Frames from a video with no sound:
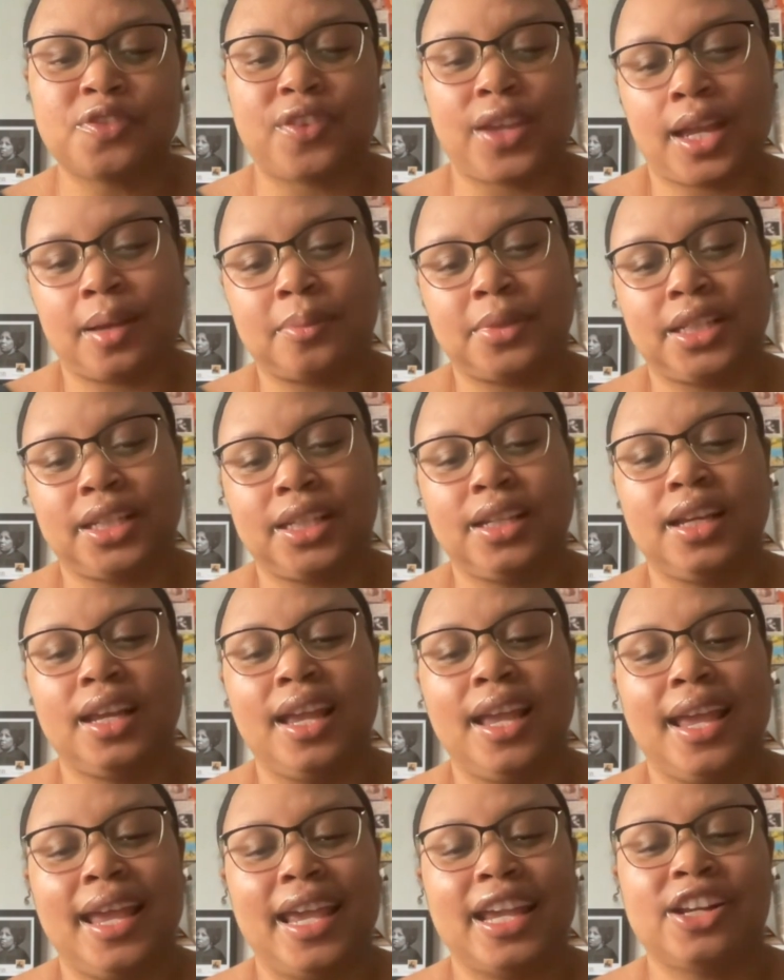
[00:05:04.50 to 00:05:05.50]
family
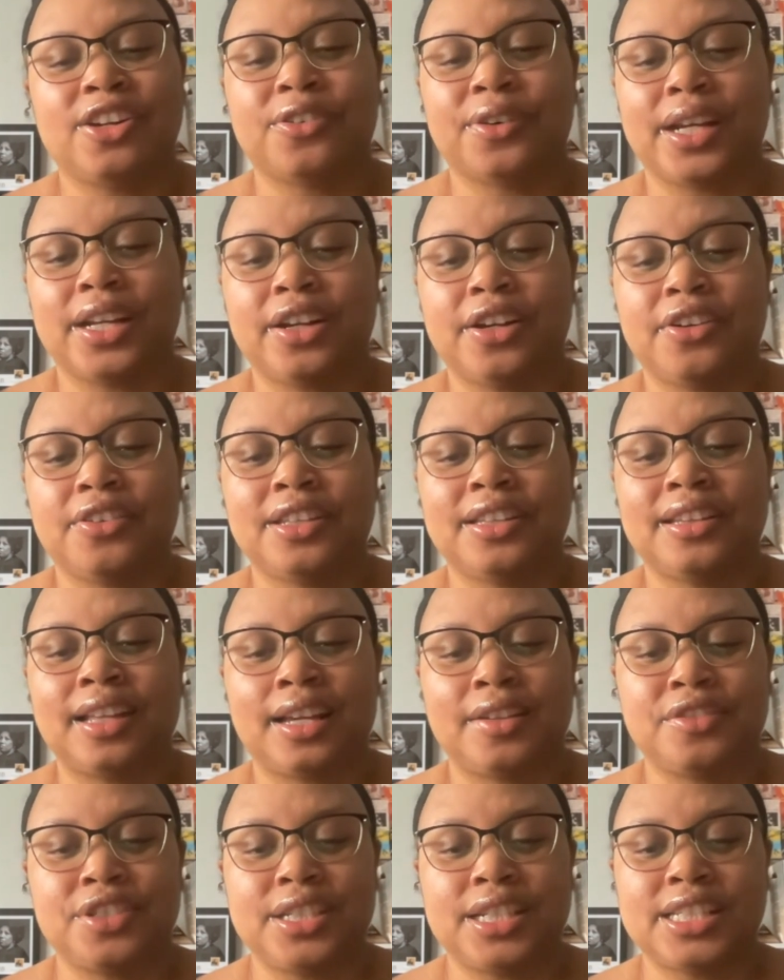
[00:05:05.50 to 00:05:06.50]
and grant her the
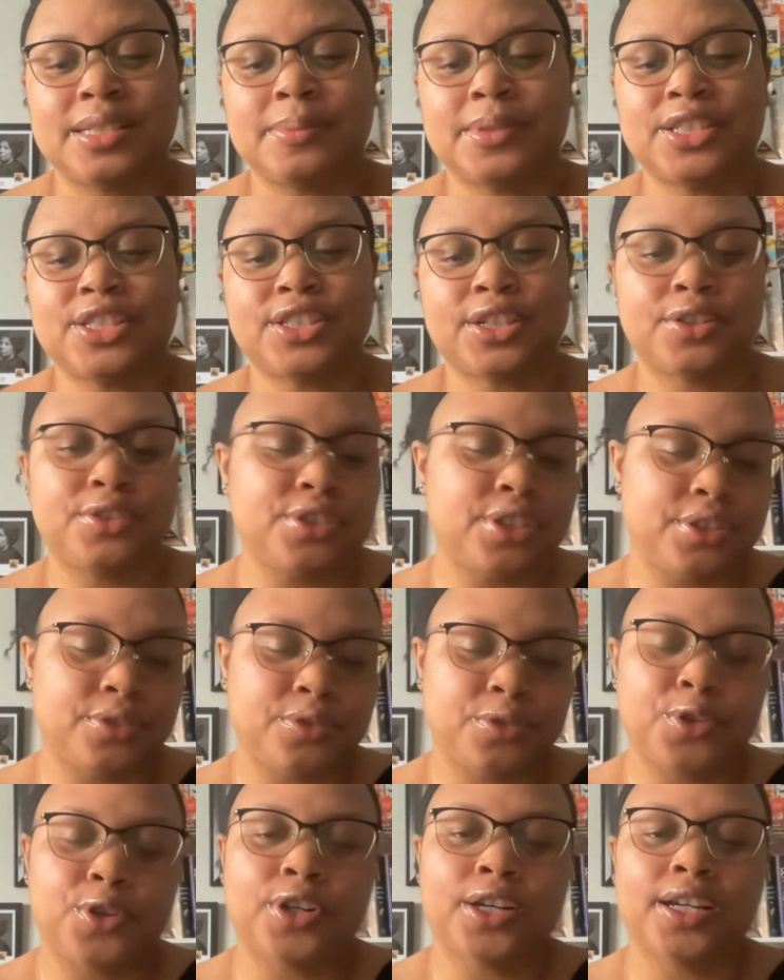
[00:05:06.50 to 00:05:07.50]
life she has been searching
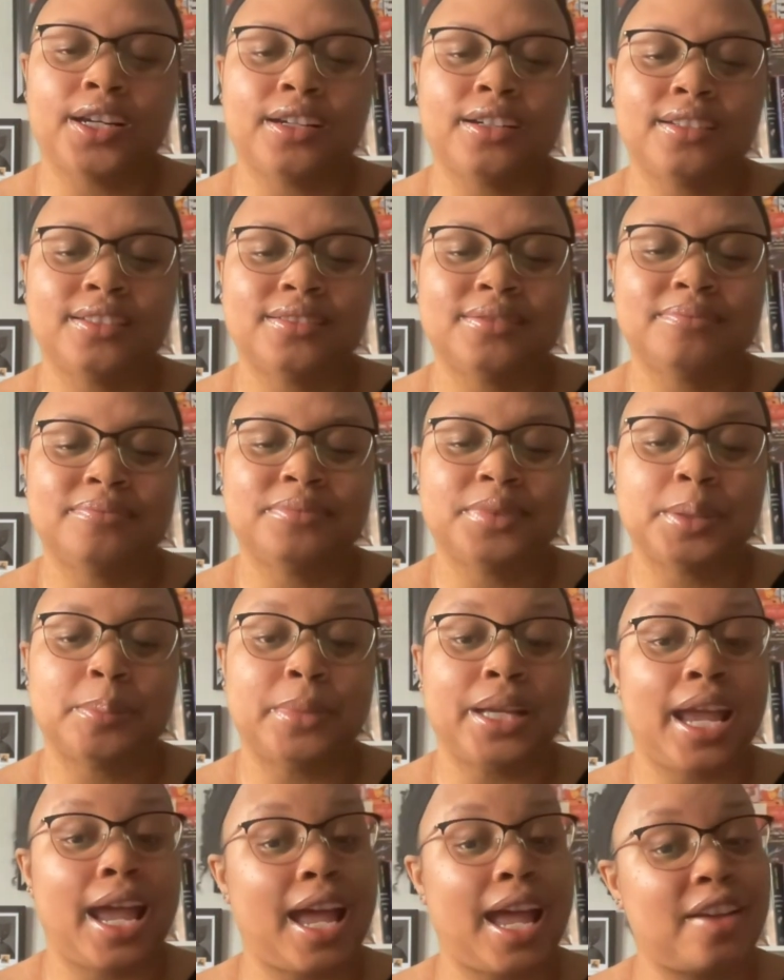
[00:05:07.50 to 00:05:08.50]
for.
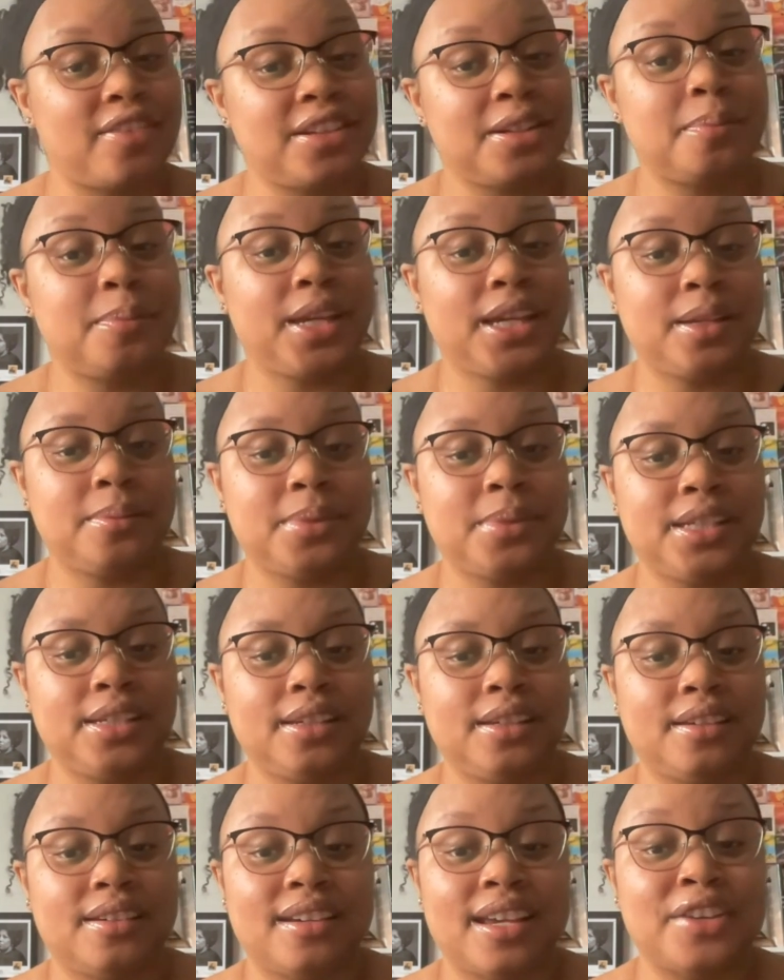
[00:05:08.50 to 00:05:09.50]
But having a
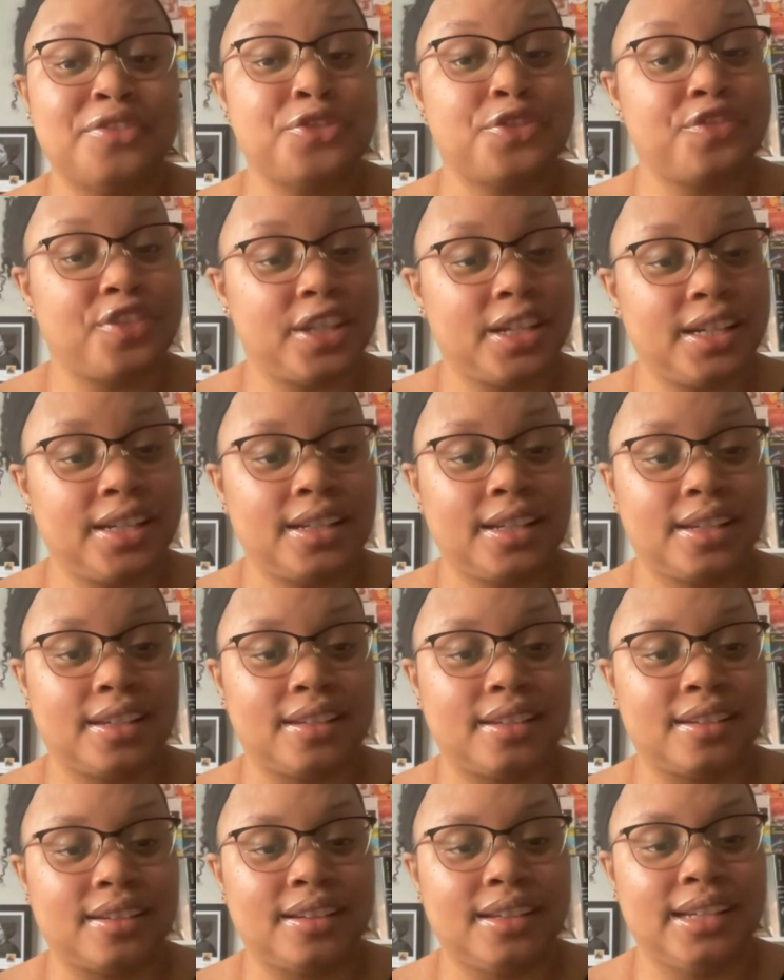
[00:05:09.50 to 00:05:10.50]
baby and fitting
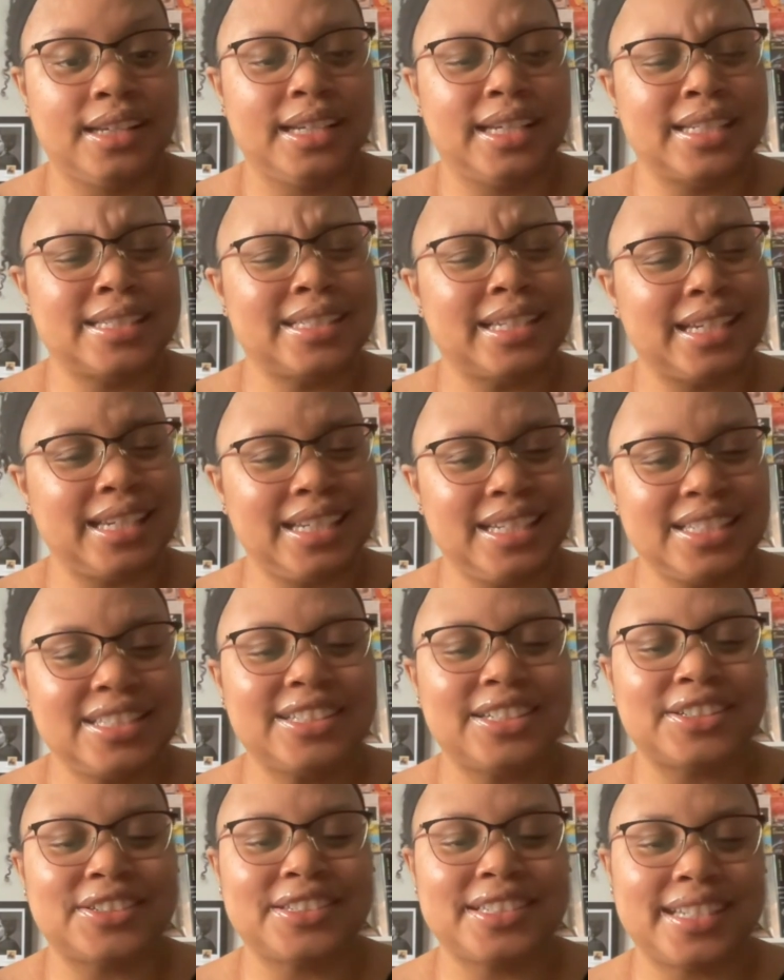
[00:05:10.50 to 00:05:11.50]
in is
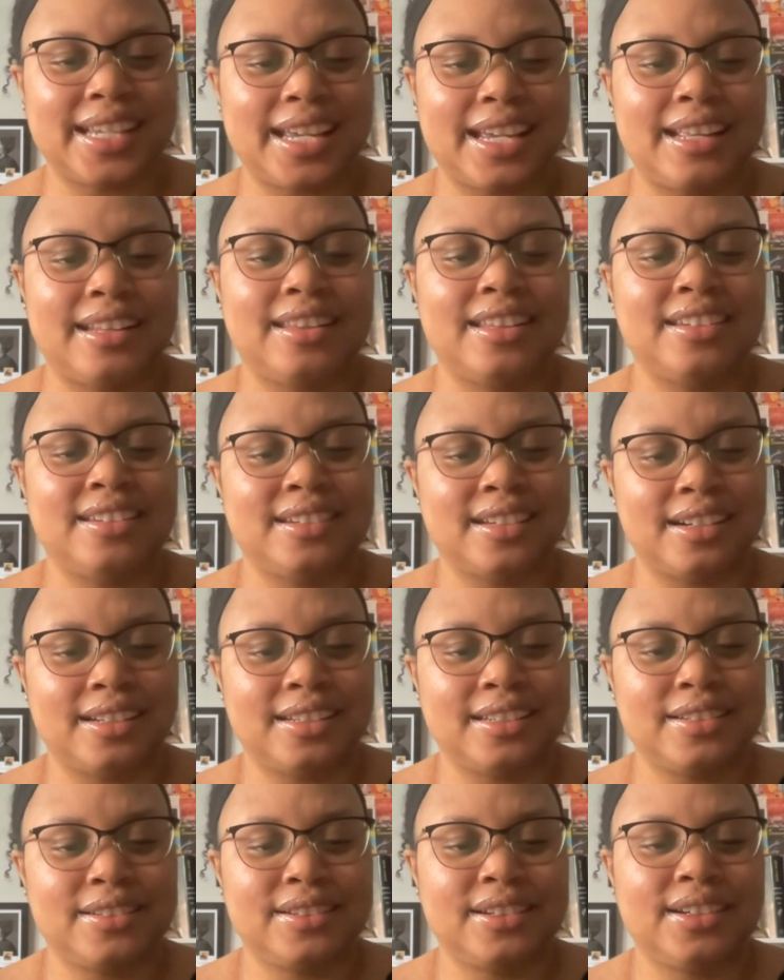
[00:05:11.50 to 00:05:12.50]
easier said than
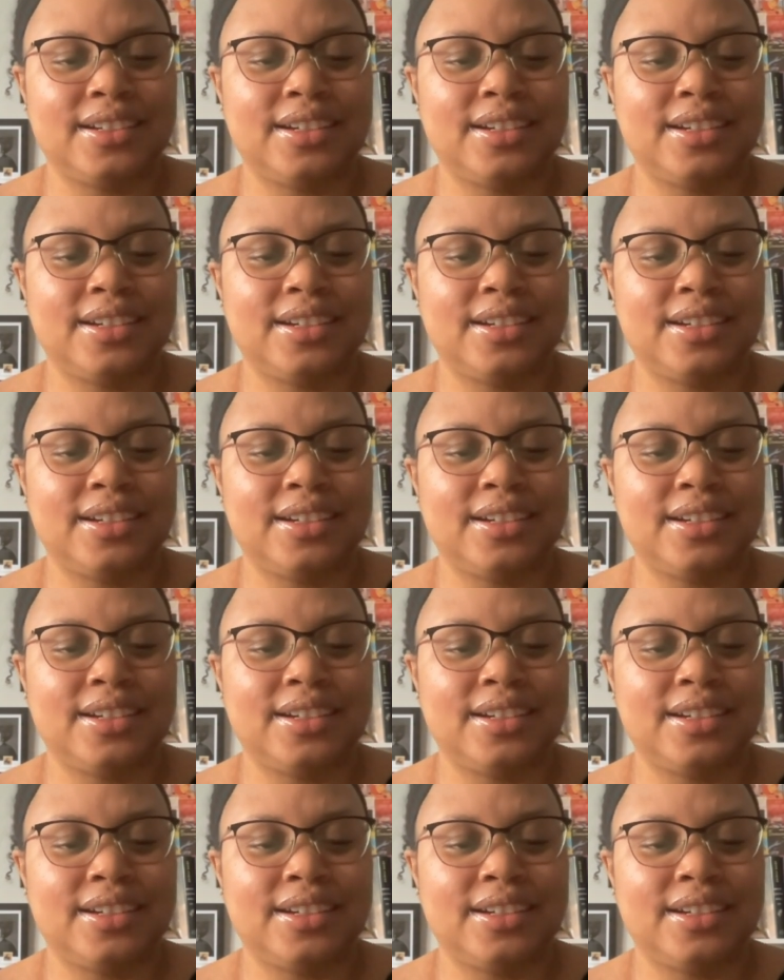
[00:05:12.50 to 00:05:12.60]
done.